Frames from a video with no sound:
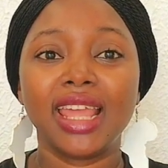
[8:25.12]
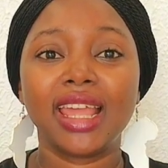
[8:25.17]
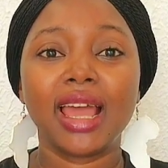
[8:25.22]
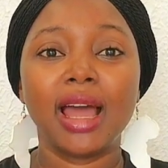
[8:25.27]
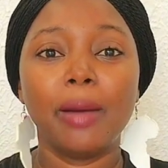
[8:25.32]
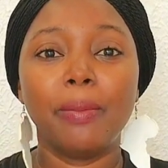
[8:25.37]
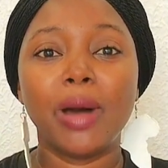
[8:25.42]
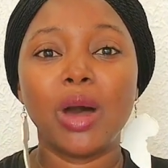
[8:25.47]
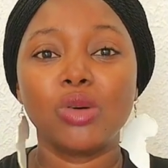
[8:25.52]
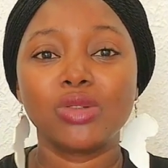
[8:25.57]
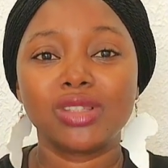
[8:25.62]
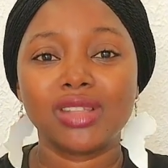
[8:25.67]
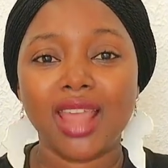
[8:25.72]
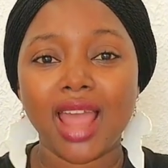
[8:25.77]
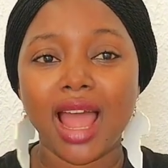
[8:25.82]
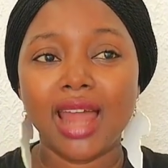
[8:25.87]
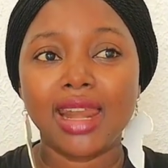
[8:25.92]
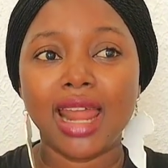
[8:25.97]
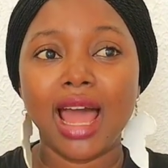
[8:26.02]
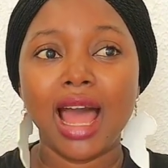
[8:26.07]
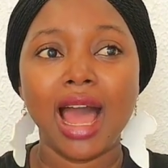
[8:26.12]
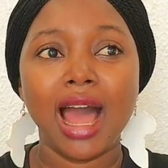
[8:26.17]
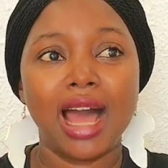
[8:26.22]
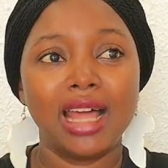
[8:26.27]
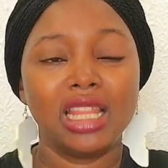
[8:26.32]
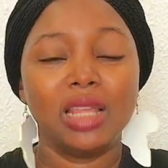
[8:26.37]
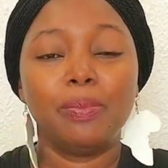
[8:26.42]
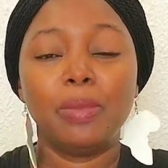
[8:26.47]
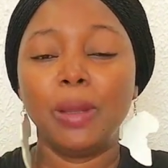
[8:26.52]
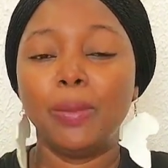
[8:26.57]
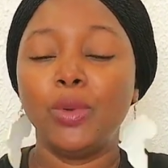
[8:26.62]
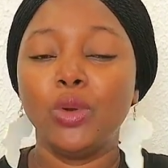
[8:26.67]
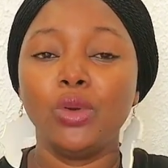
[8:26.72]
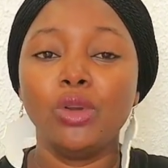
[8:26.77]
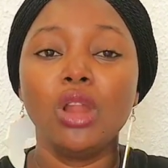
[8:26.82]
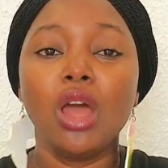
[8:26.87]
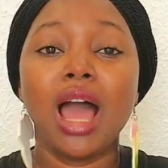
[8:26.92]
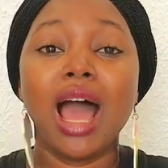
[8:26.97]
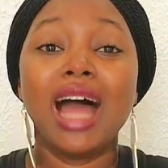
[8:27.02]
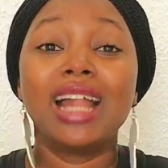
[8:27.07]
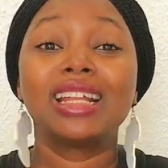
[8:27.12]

they just send those medications